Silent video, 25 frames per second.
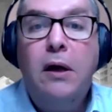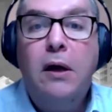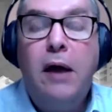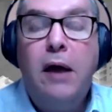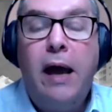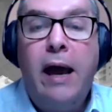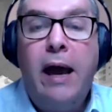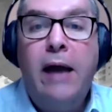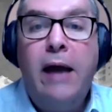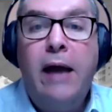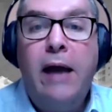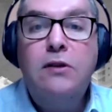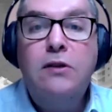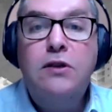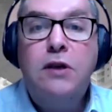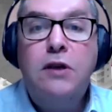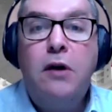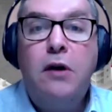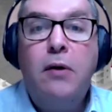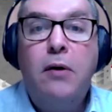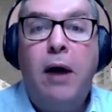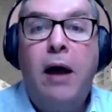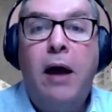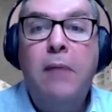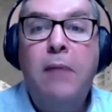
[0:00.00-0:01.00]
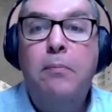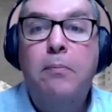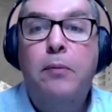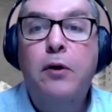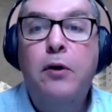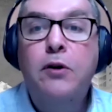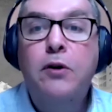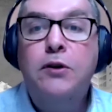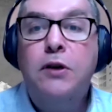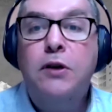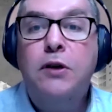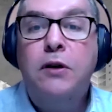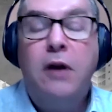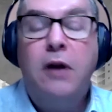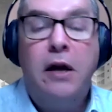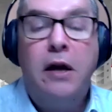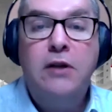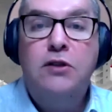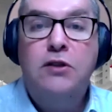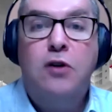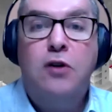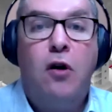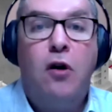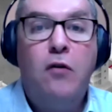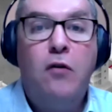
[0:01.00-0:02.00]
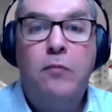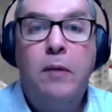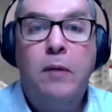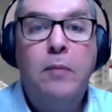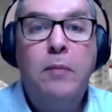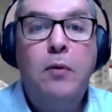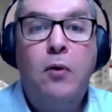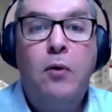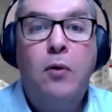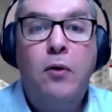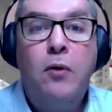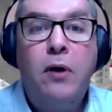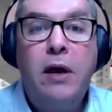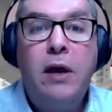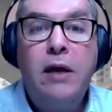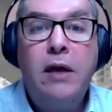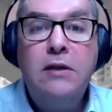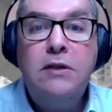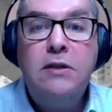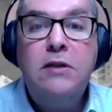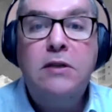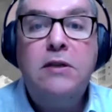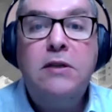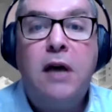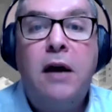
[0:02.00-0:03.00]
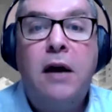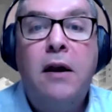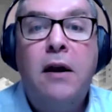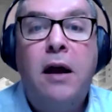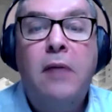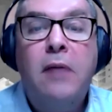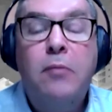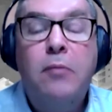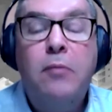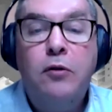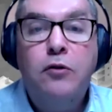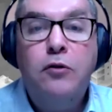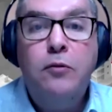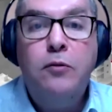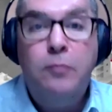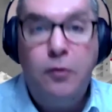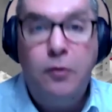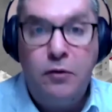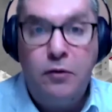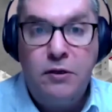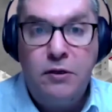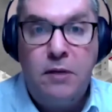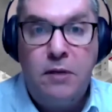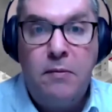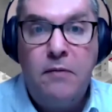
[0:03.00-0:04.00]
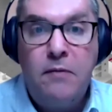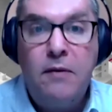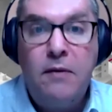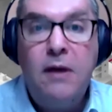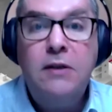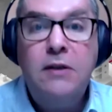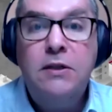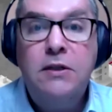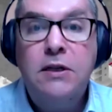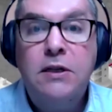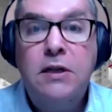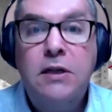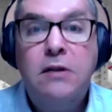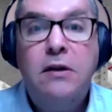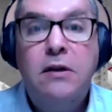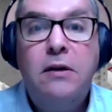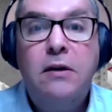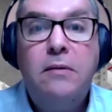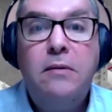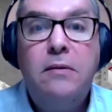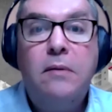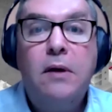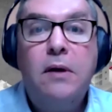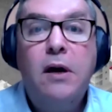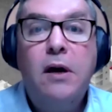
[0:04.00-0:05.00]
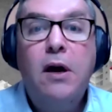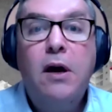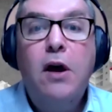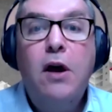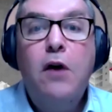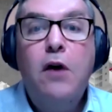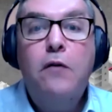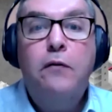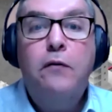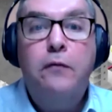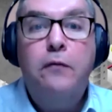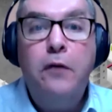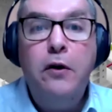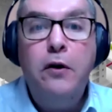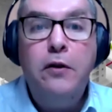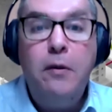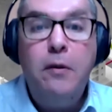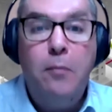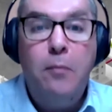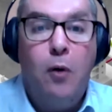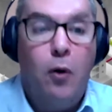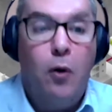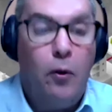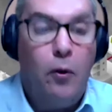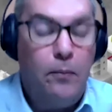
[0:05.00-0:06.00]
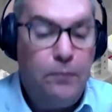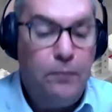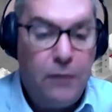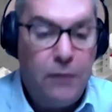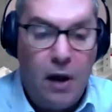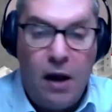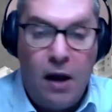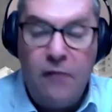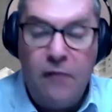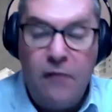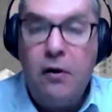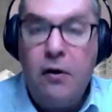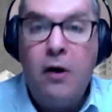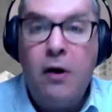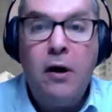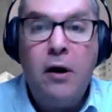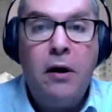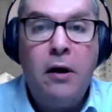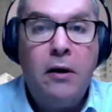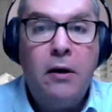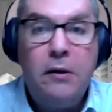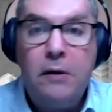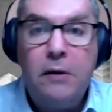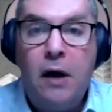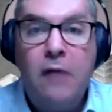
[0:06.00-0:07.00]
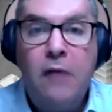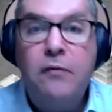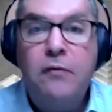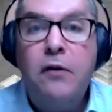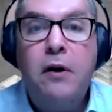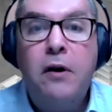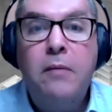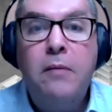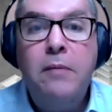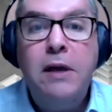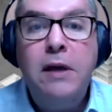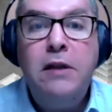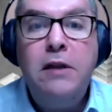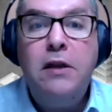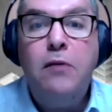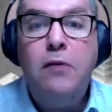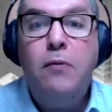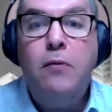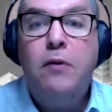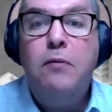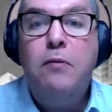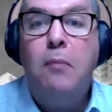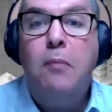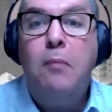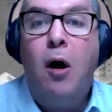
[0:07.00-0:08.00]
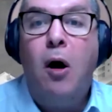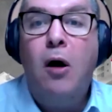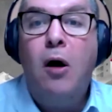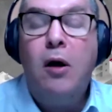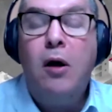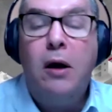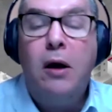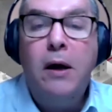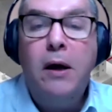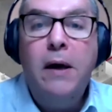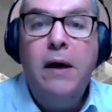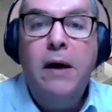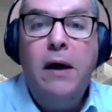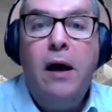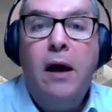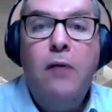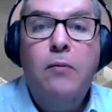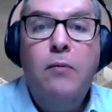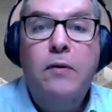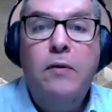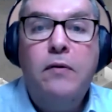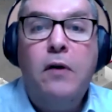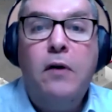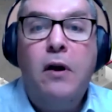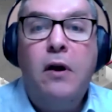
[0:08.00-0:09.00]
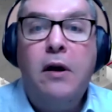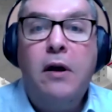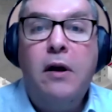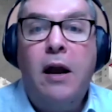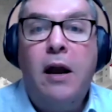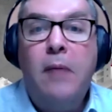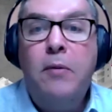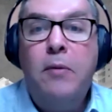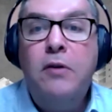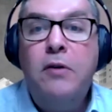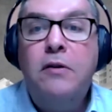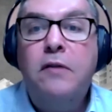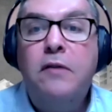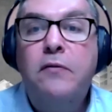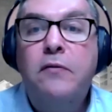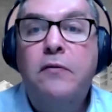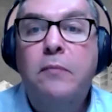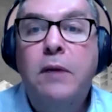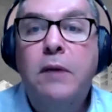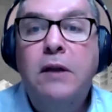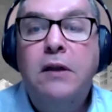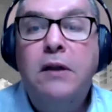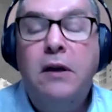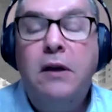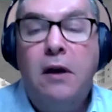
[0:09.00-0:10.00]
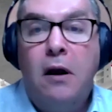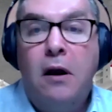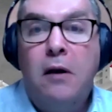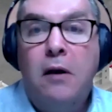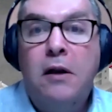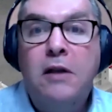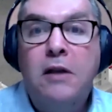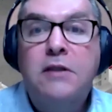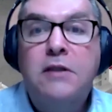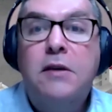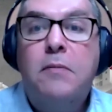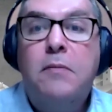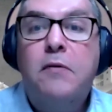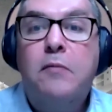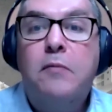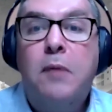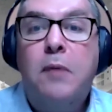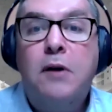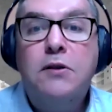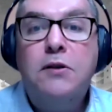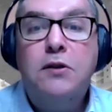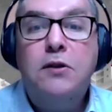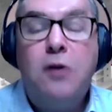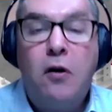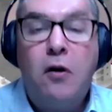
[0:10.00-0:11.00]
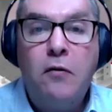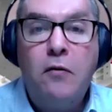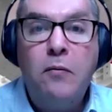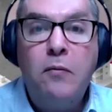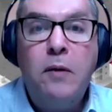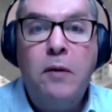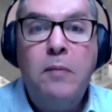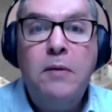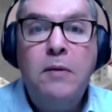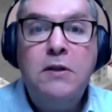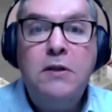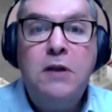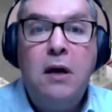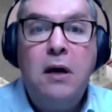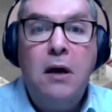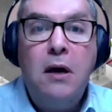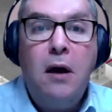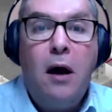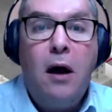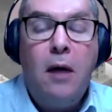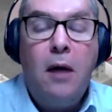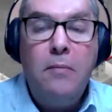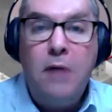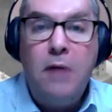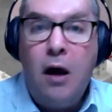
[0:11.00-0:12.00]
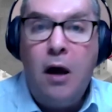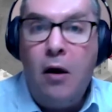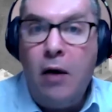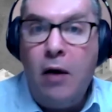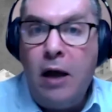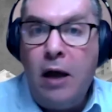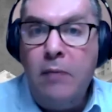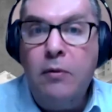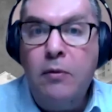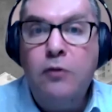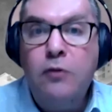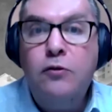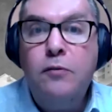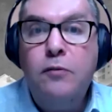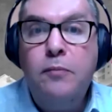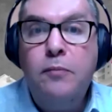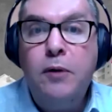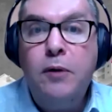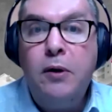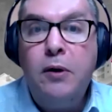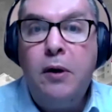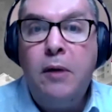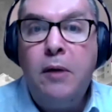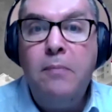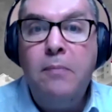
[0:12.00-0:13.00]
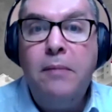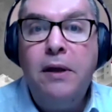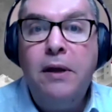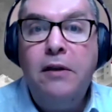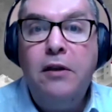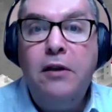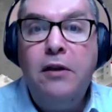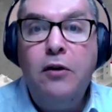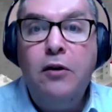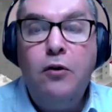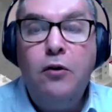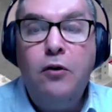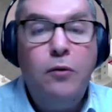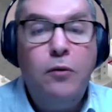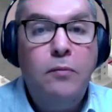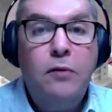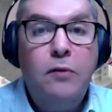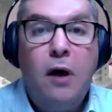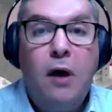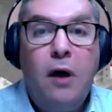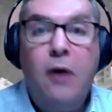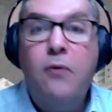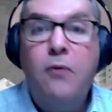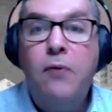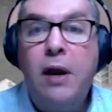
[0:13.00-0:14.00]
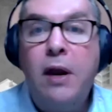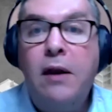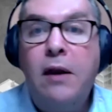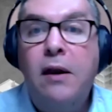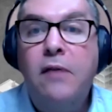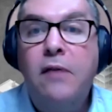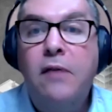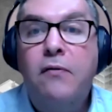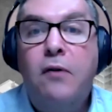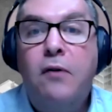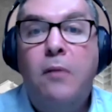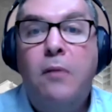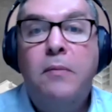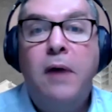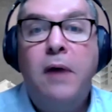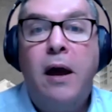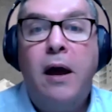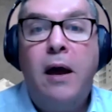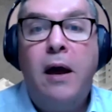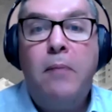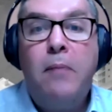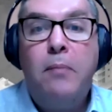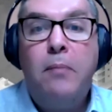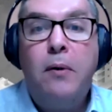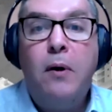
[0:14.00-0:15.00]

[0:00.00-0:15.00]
And so a person, a staff member or a guest is unable to book some of that seating. Furthermore, I've got a meeting with Mark, and we've got a collaborative meeting, and I need some of my staff members. I'm now able to book a meeting room directly from the app.